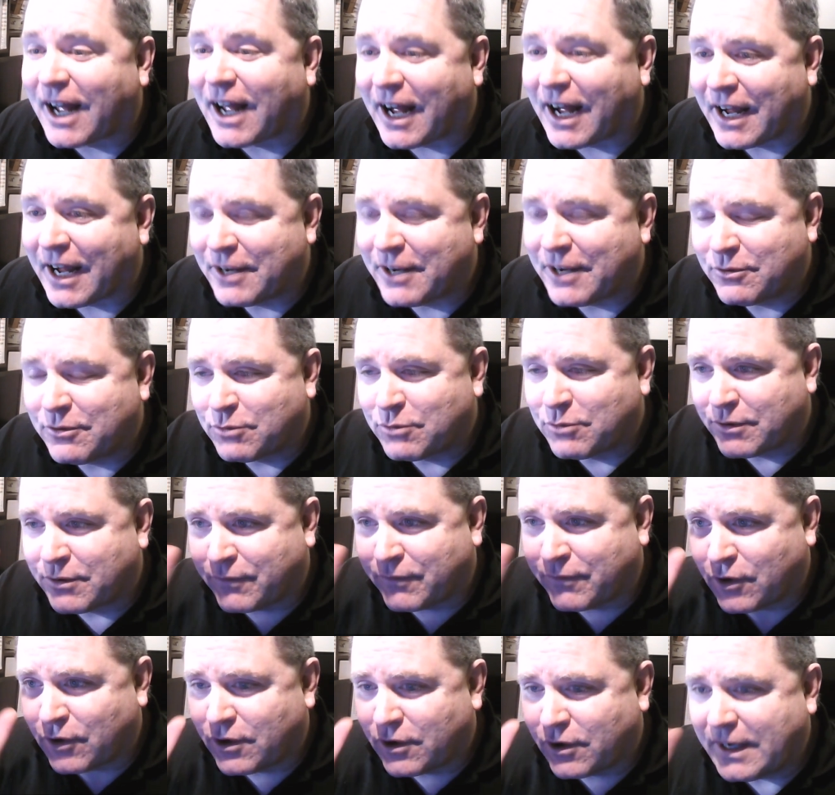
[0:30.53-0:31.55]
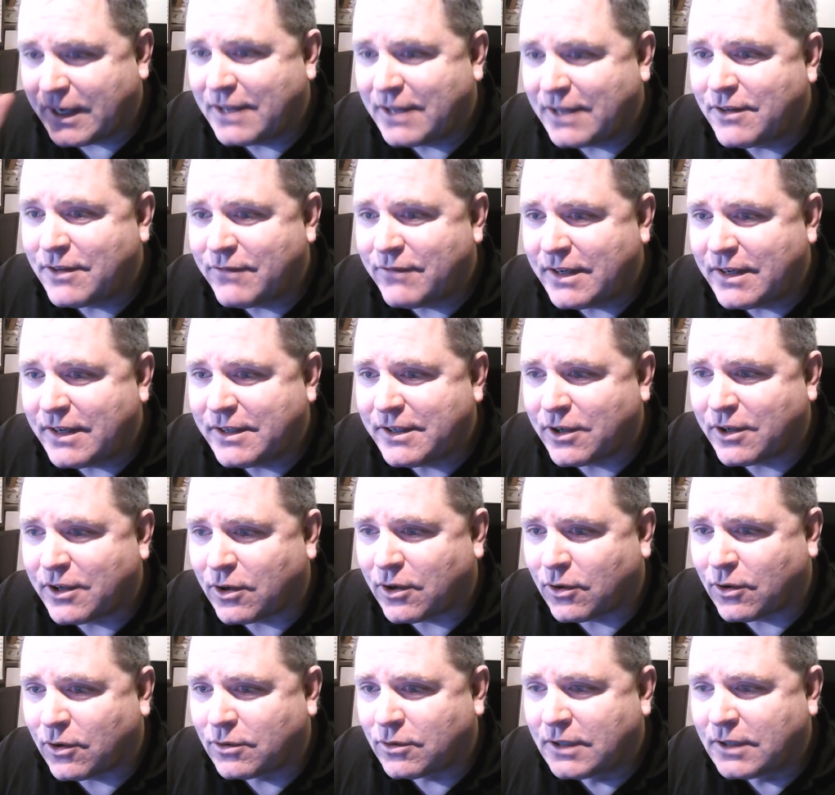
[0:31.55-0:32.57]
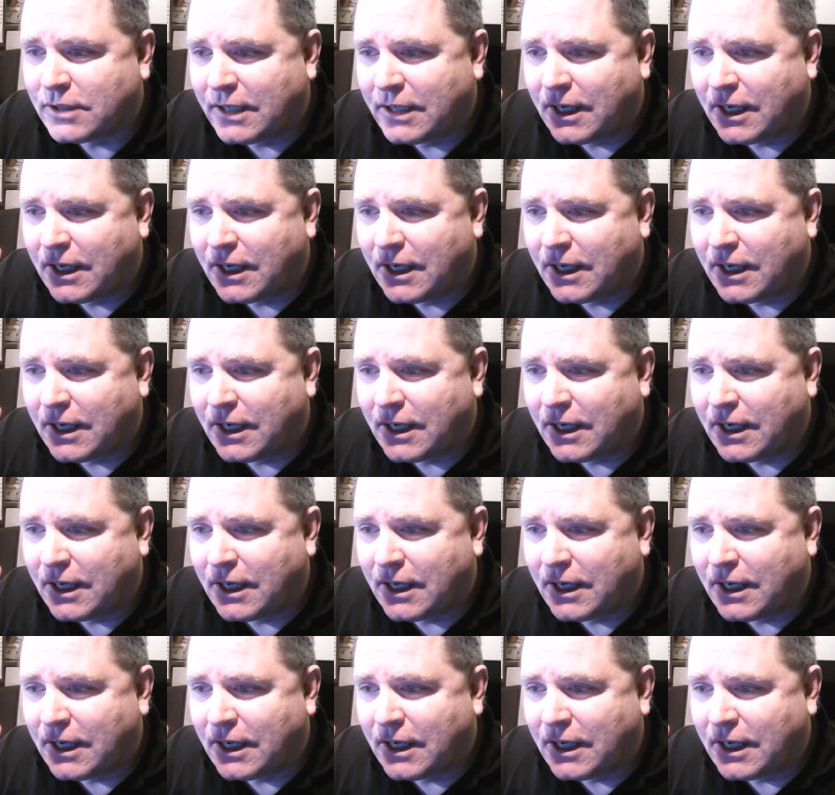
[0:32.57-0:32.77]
I refer in the video